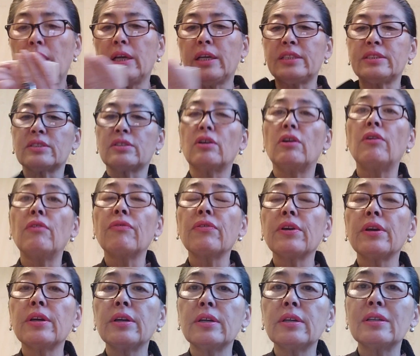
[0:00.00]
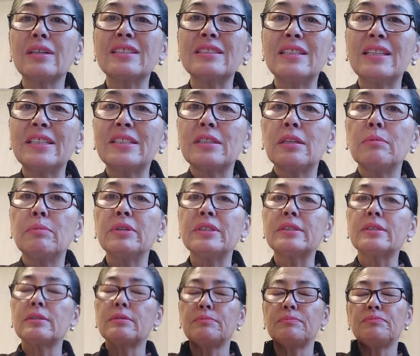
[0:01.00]
and coughing a little
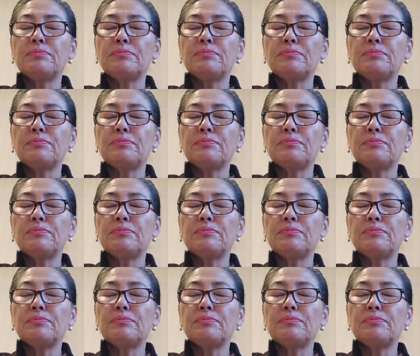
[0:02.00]
bit.